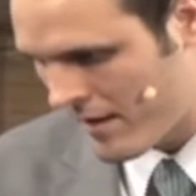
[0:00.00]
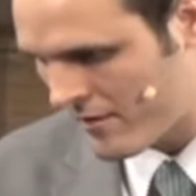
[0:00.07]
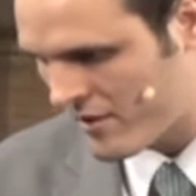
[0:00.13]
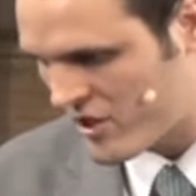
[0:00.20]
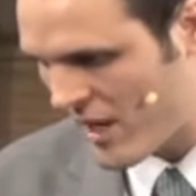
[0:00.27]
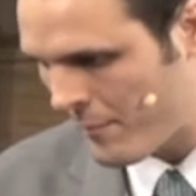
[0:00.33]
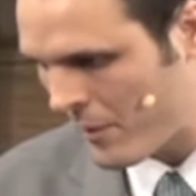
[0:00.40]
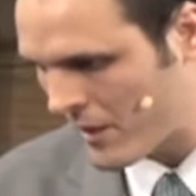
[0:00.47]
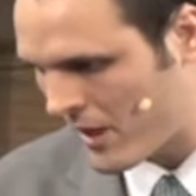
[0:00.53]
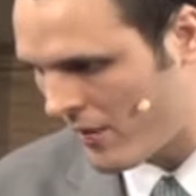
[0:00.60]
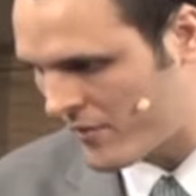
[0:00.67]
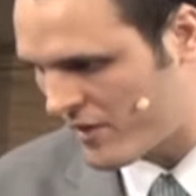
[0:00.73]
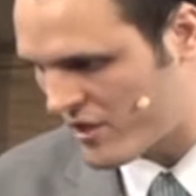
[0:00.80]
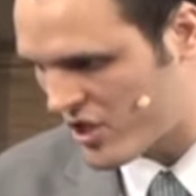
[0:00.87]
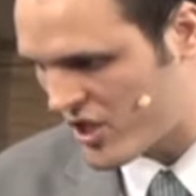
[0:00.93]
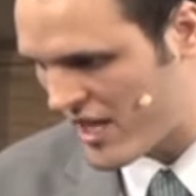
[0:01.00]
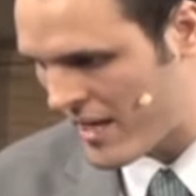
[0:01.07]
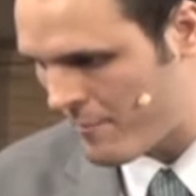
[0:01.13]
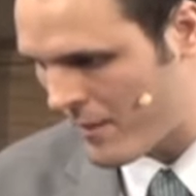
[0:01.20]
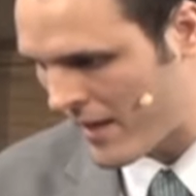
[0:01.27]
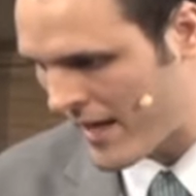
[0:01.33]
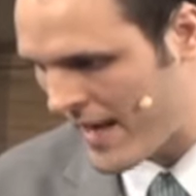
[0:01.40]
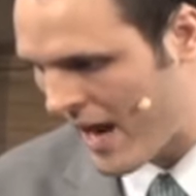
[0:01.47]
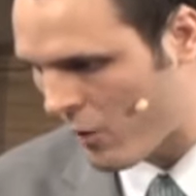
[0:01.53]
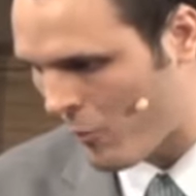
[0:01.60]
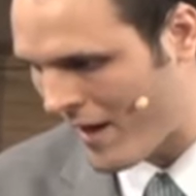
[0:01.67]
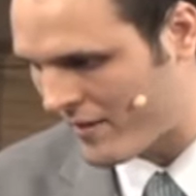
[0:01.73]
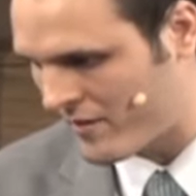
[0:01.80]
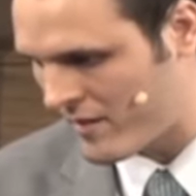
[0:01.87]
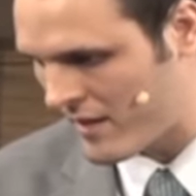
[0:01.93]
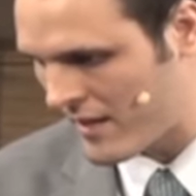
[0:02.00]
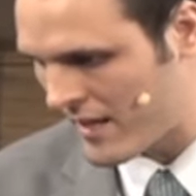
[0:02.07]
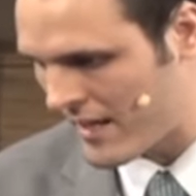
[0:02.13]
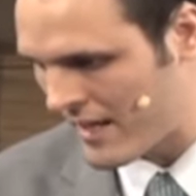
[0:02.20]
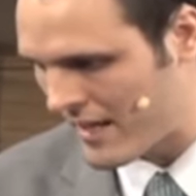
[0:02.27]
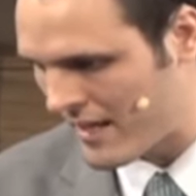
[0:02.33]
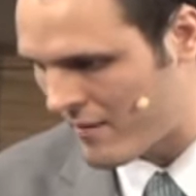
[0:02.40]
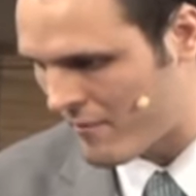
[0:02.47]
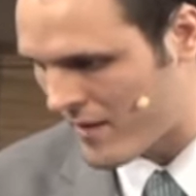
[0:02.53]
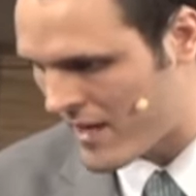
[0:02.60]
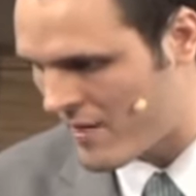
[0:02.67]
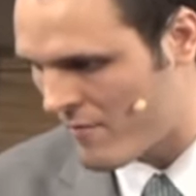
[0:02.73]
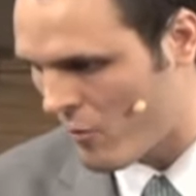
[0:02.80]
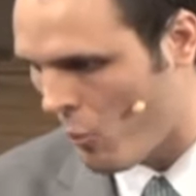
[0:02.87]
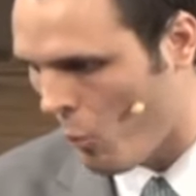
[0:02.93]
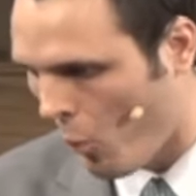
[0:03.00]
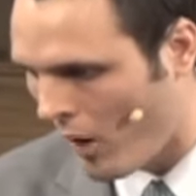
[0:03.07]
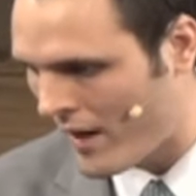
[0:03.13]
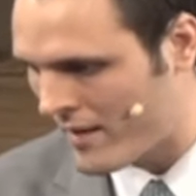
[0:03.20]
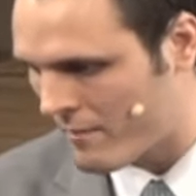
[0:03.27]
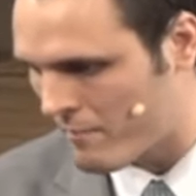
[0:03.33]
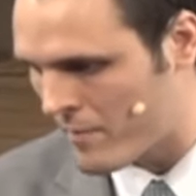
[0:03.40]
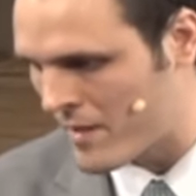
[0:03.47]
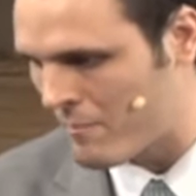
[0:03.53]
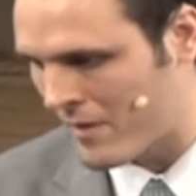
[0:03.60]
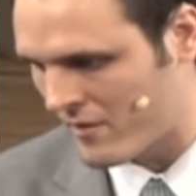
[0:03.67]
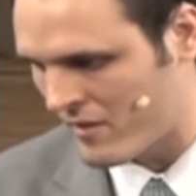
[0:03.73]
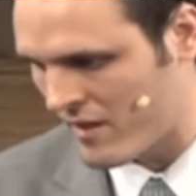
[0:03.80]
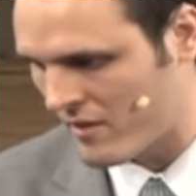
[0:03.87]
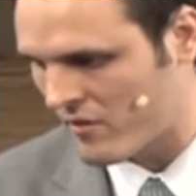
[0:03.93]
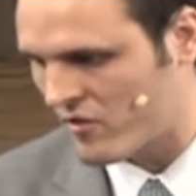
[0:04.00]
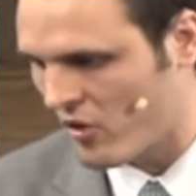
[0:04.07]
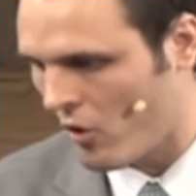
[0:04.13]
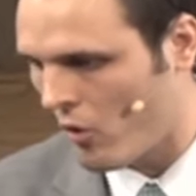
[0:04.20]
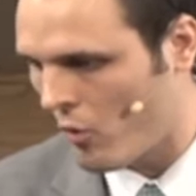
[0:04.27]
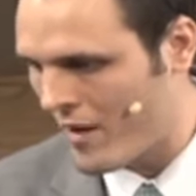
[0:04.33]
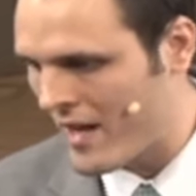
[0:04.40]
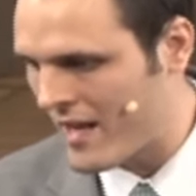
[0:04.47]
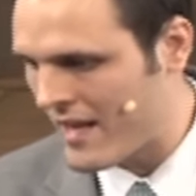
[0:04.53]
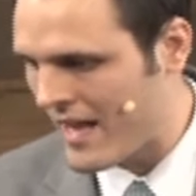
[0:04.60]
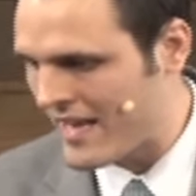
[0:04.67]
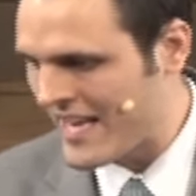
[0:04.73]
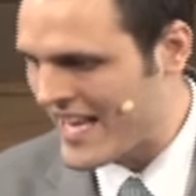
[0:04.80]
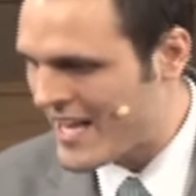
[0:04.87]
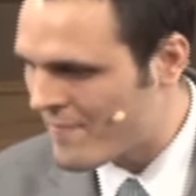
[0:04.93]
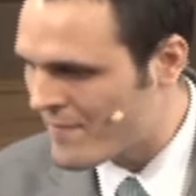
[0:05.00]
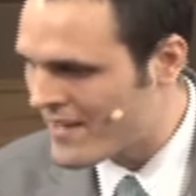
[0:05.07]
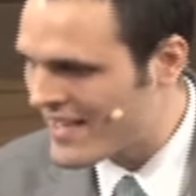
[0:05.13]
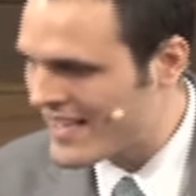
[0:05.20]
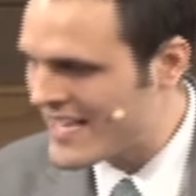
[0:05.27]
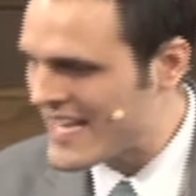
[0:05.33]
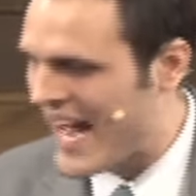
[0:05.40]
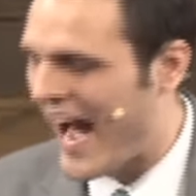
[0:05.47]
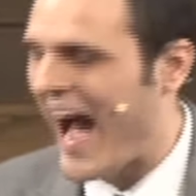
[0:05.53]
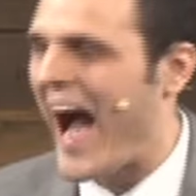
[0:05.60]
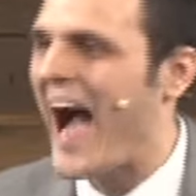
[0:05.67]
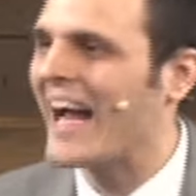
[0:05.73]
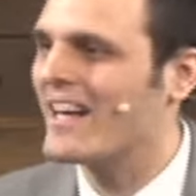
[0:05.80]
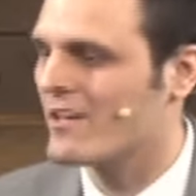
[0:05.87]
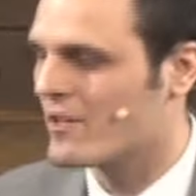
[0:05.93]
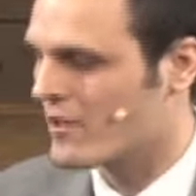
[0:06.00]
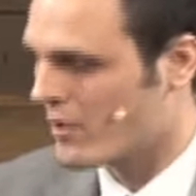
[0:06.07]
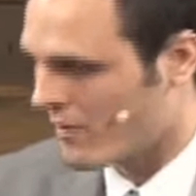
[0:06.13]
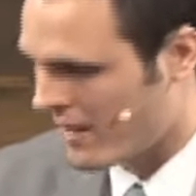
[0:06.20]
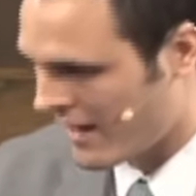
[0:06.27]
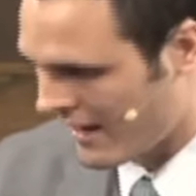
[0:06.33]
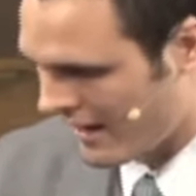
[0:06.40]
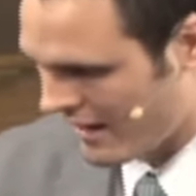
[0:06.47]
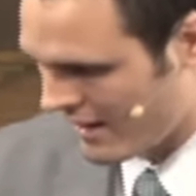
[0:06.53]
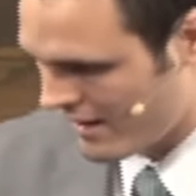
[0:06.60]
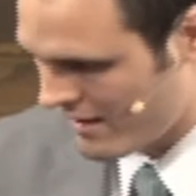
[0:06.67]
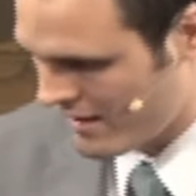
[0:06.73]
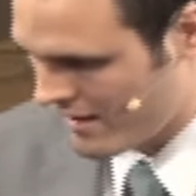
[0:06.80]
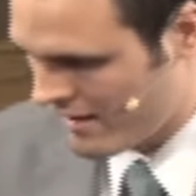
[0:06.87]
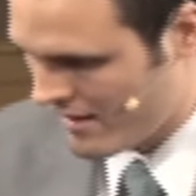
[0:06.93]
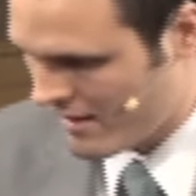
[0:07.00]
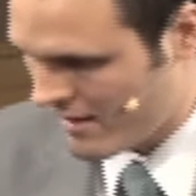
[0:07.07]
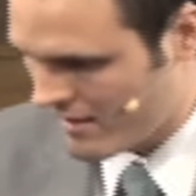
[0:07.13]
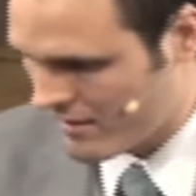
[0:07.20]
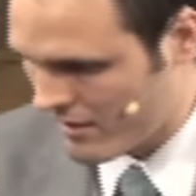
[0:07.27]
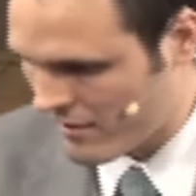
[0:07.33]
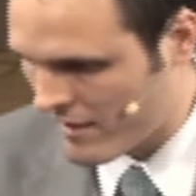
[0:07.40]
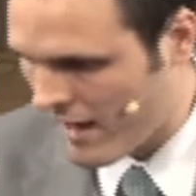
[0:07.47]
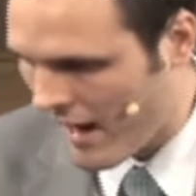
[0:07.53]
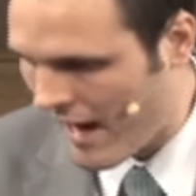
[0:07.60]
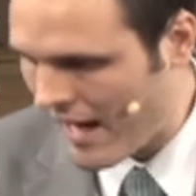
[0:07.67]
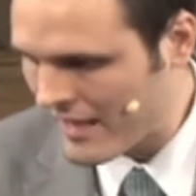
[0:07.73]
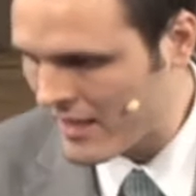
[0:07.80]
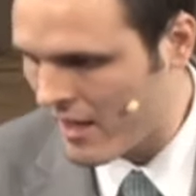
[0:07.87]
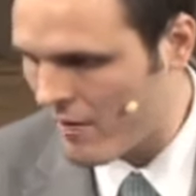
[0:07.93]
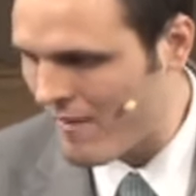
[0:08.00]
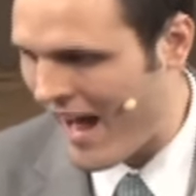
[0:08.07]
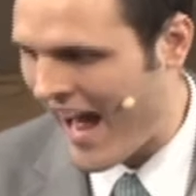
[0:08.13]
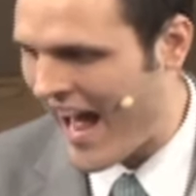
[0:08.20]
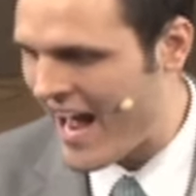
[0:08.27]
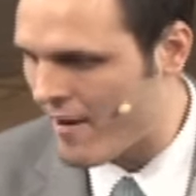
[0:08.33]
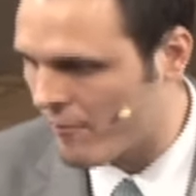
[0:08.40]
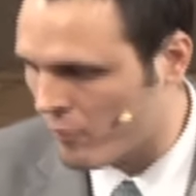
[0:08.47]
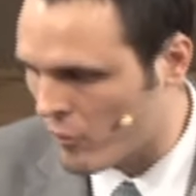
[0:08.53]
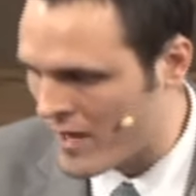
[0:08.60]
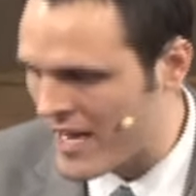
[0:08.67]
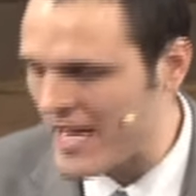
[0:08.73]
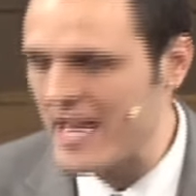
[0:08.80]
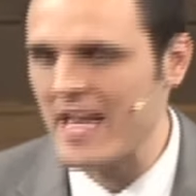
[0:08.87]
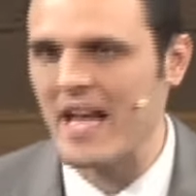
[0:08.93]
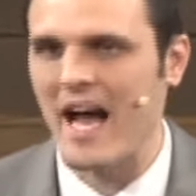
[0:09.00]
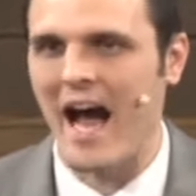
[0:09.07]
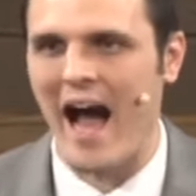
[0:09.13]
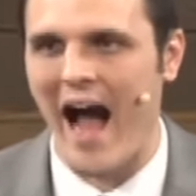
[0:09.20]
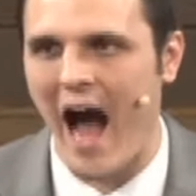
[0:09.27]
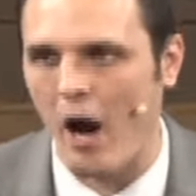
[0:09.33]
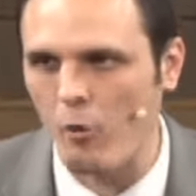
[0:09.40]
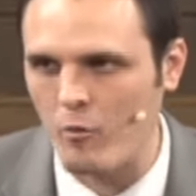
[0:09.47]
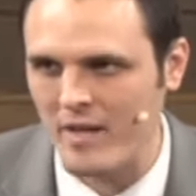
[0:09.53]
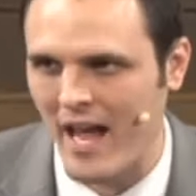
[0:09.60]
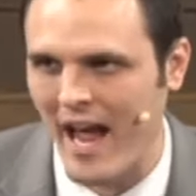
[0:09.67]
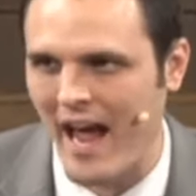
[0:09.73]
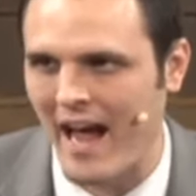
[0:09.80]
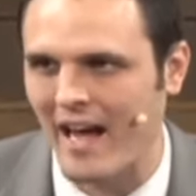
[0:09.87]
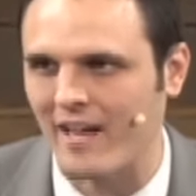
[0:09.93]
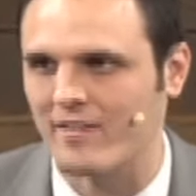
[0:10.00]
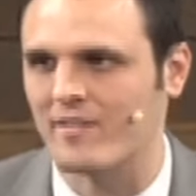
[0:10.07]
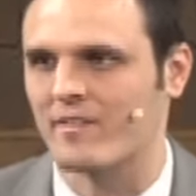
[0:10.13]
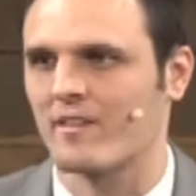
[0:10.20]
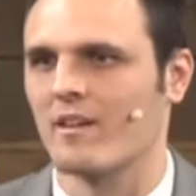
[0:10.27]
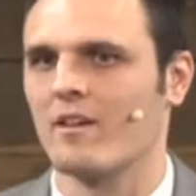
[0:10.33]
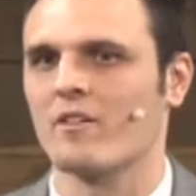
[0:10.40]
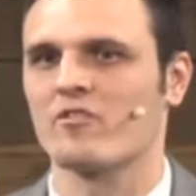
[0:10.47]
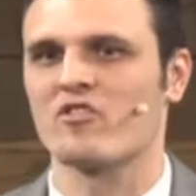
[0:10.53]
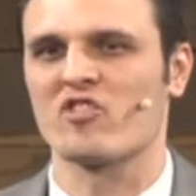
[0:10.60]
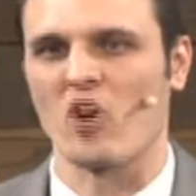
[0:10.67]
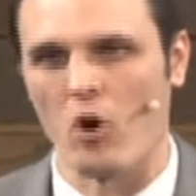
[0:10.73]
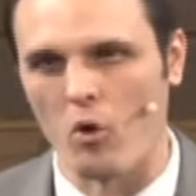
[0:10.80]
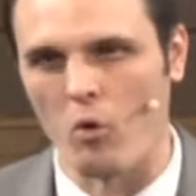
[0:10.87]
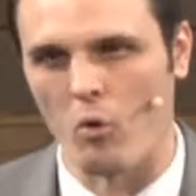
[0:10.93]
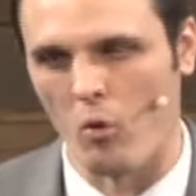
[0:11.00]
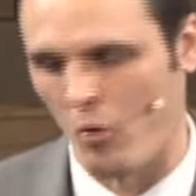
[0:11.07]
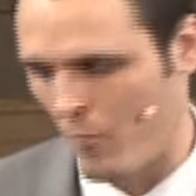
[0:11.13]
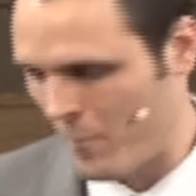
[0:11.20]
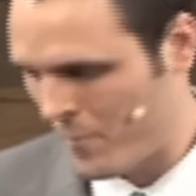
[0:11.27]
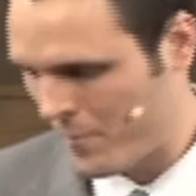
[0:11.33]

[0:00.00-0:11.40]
As a shepherd loves his sheep and cannot rest if even one be missing, so in an infinitely higher degree does God love every outcast soul.